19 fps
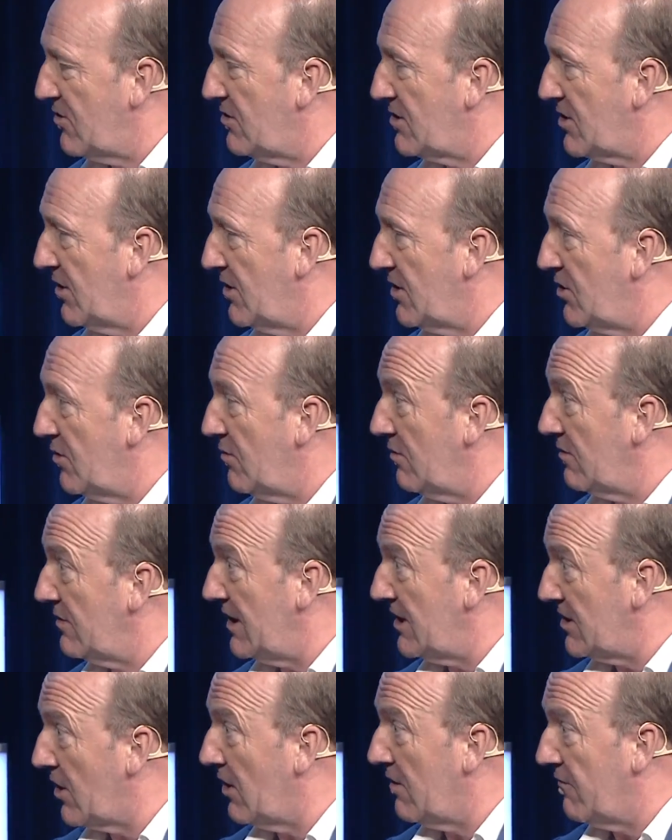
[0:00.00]
is going to do
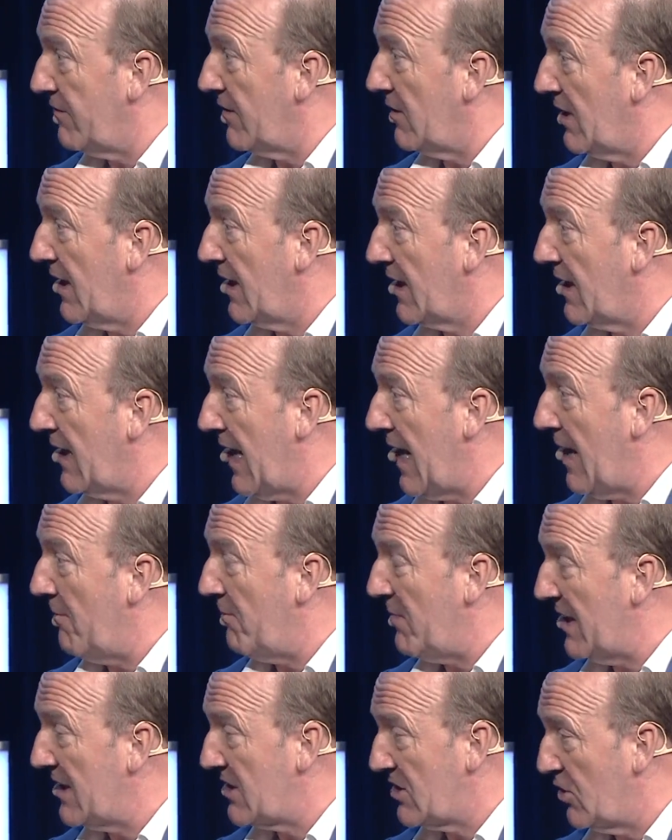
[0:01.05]
is going to feel like, at
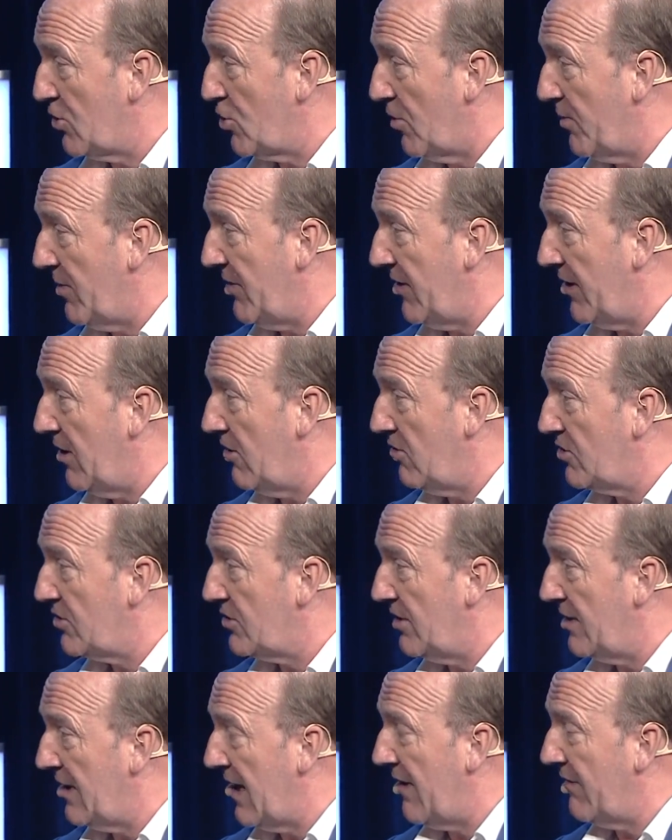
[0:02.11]
best, a drop in the
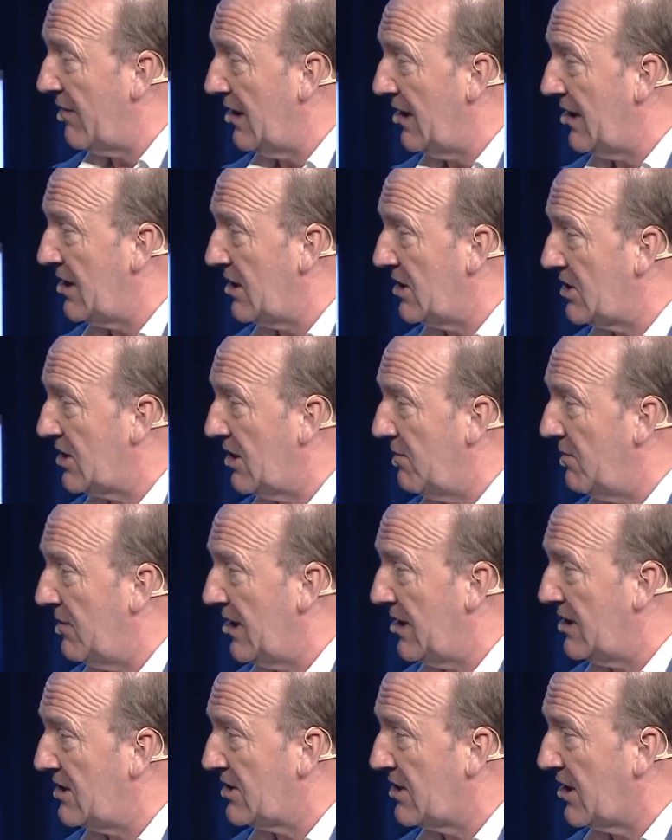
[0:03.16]
ocean, and the leadership
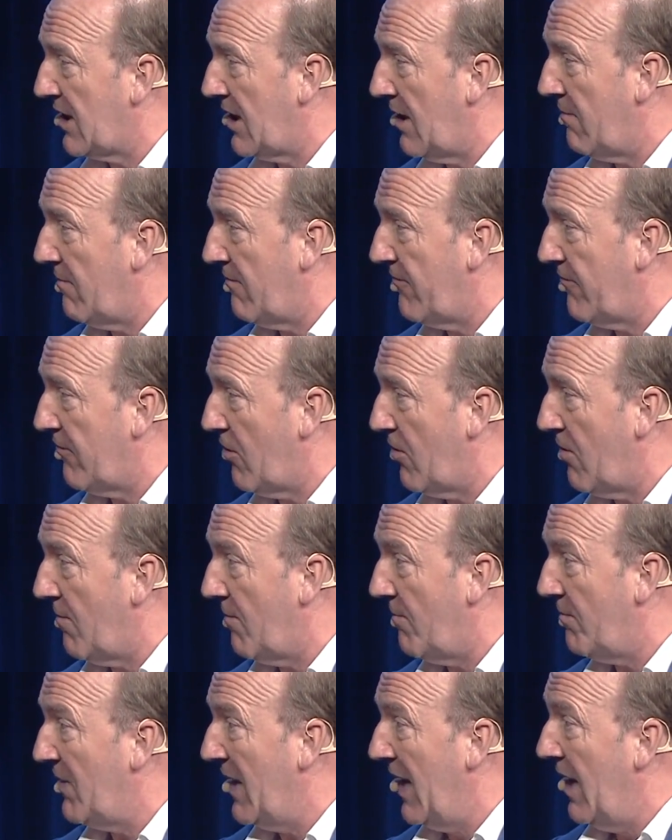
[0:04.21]
needs to come
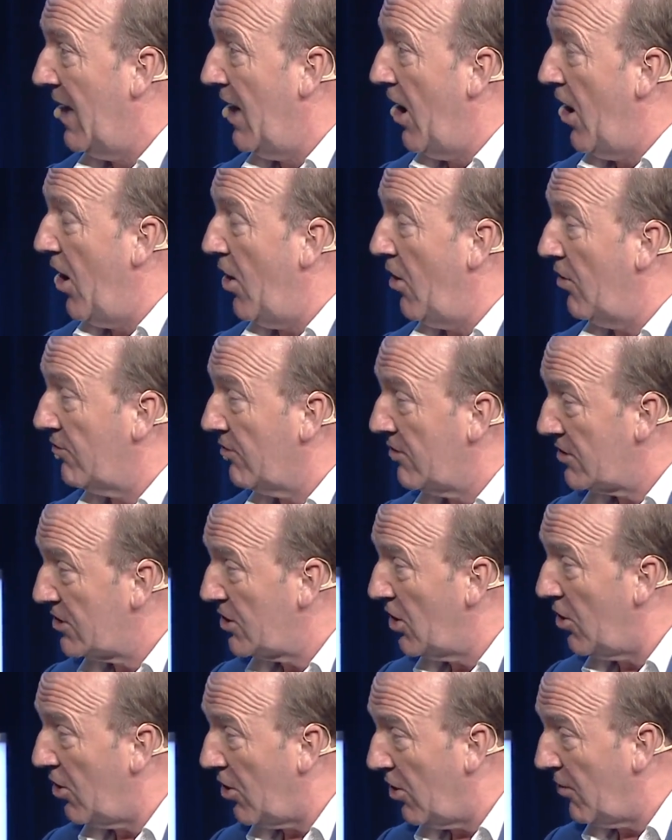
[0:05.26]
from on
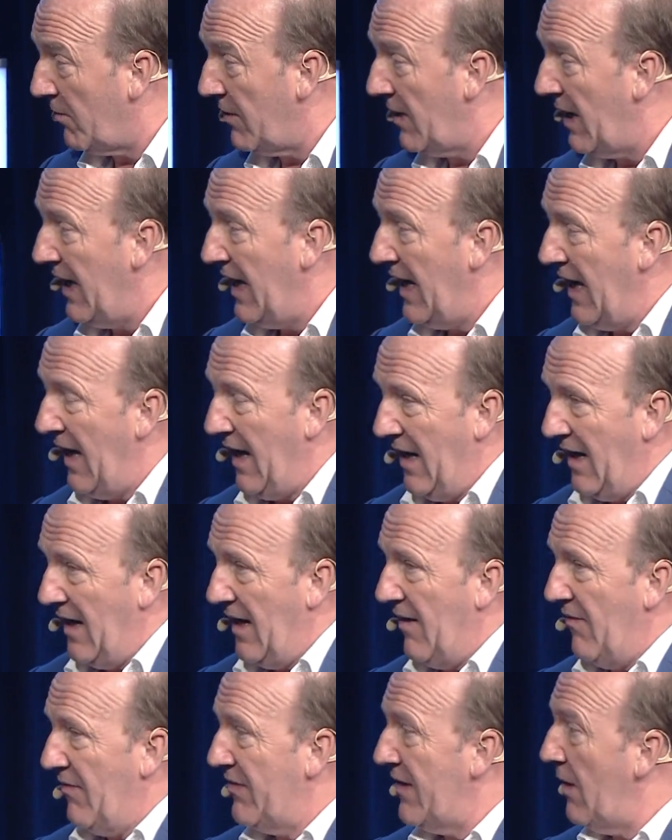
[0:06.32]
top.
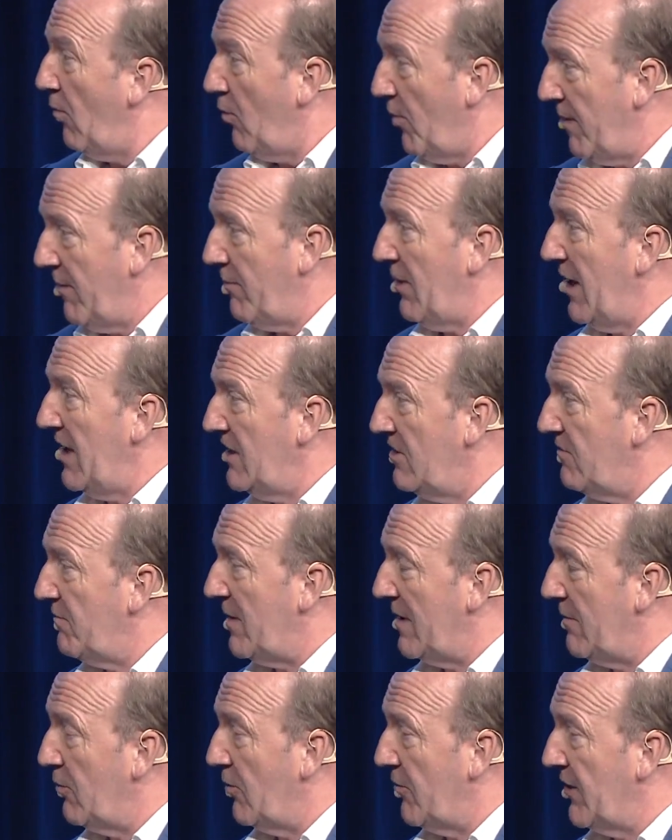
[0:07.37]
There will be plenty of
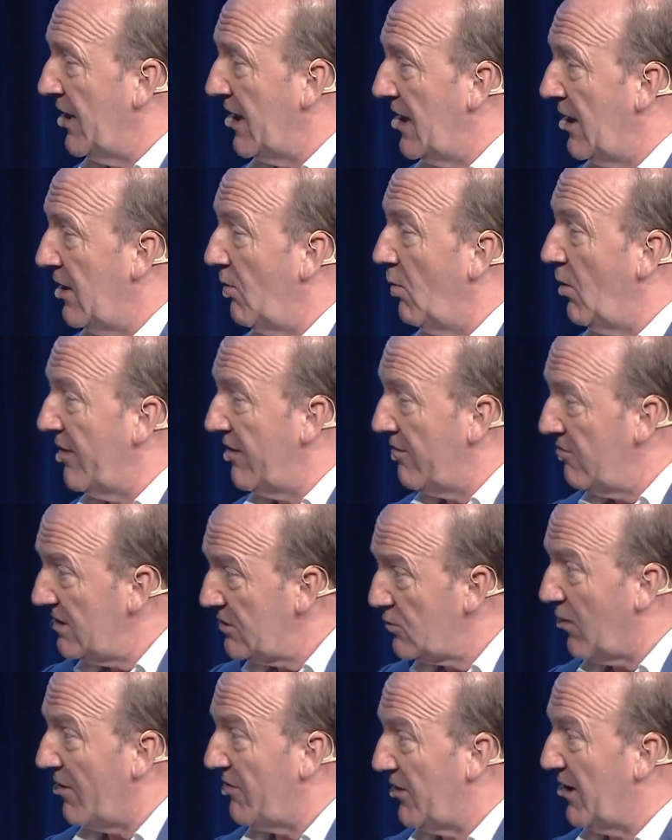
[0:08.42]
people thinking, well, there is
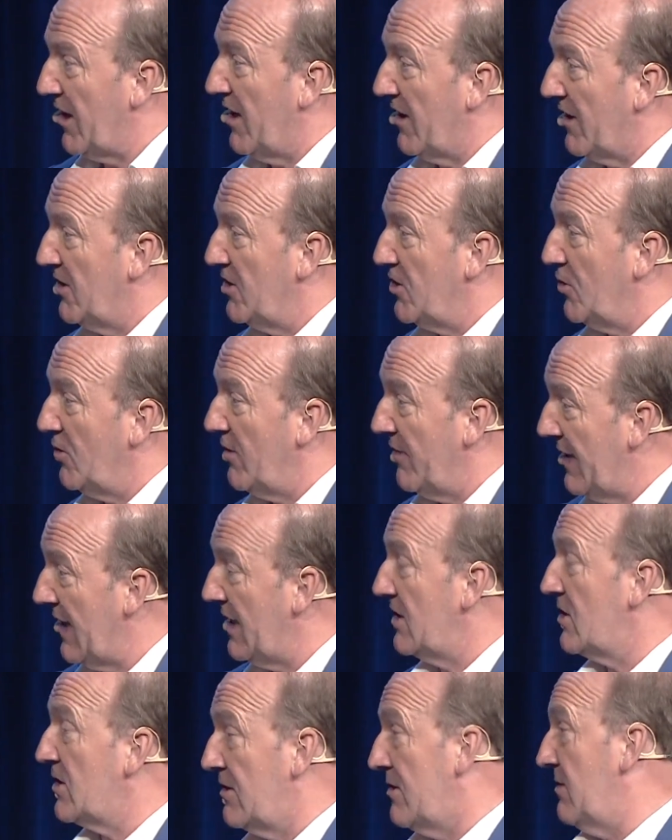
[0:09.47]
one thing I can do, and that
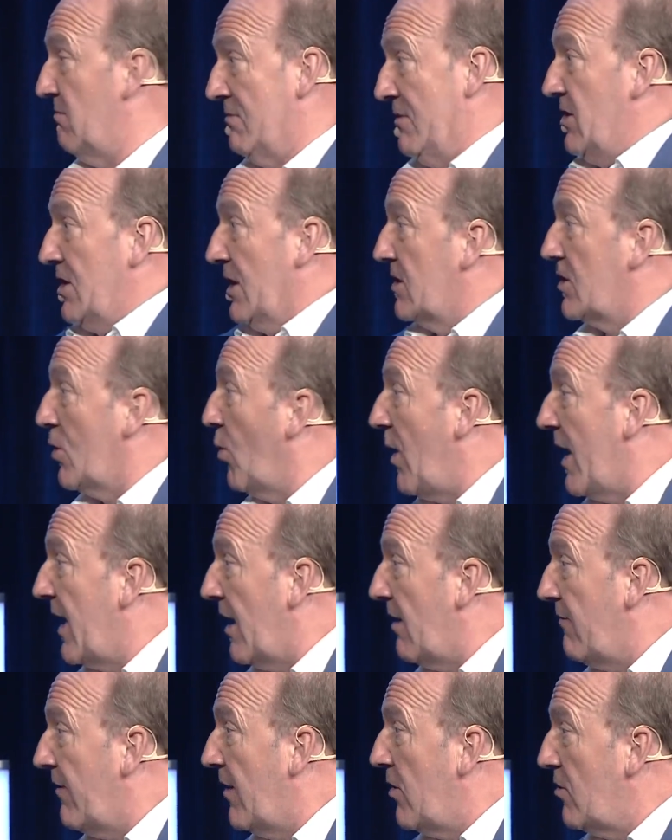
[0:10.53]
is just the way
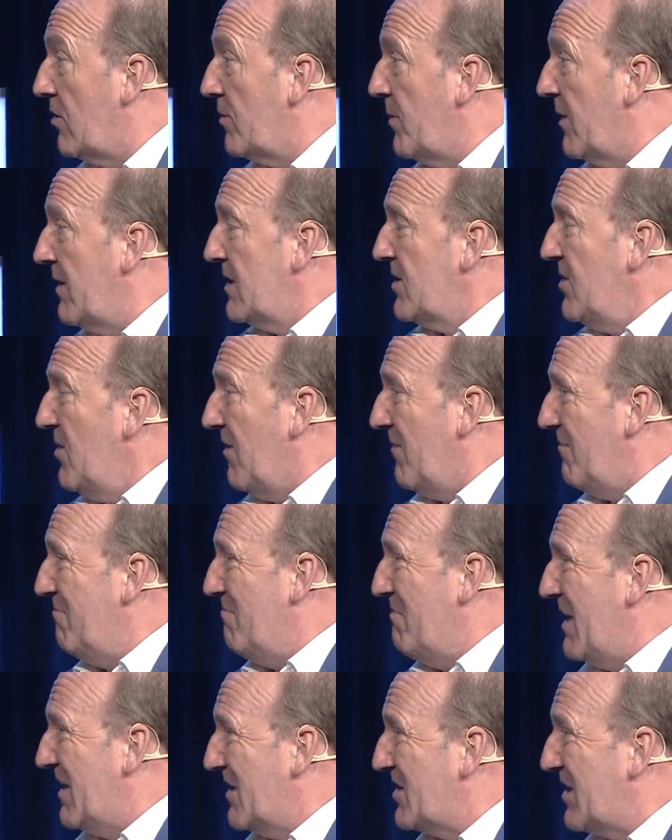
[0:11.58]
I vote, but there's not
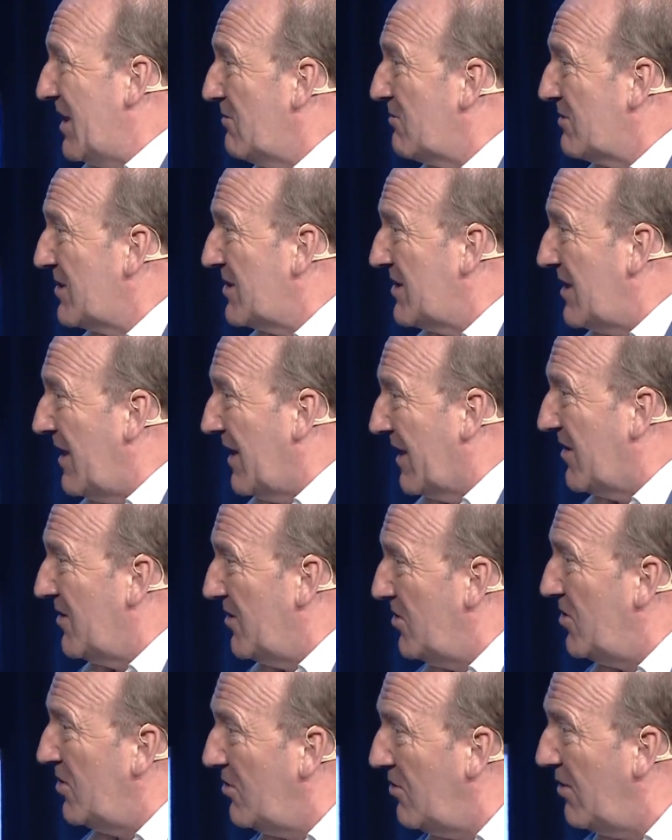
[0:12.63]
much else I can
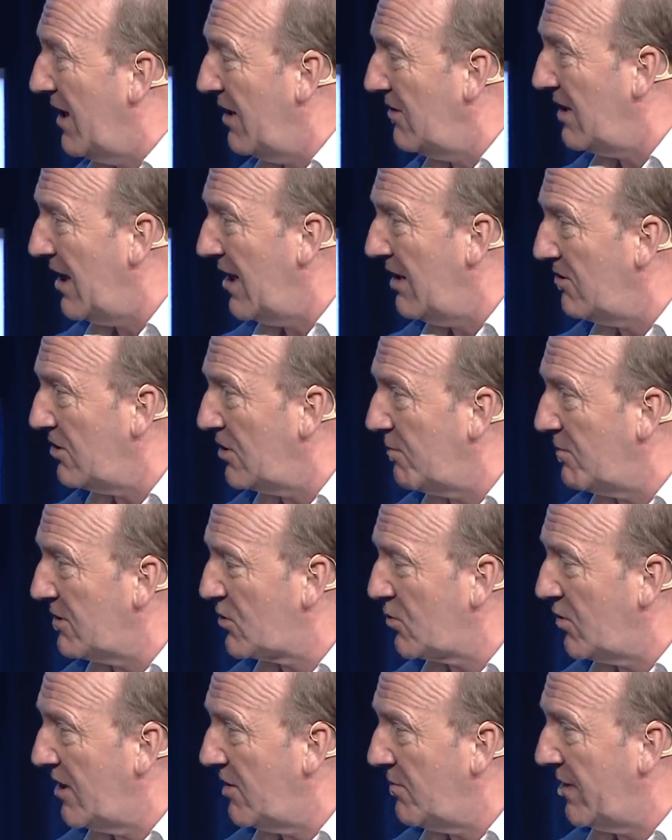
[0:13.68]
do. How do you
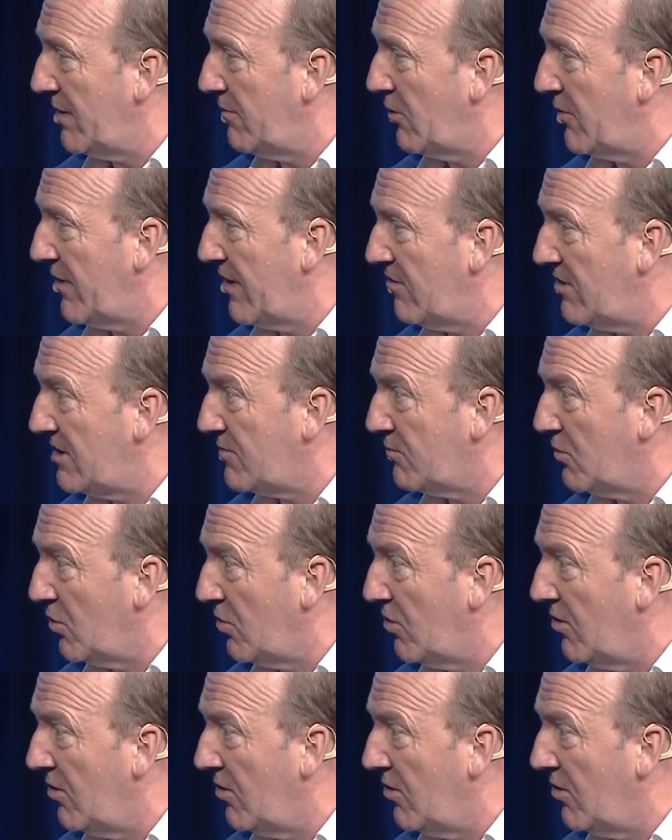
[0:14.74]
persuade people there is more?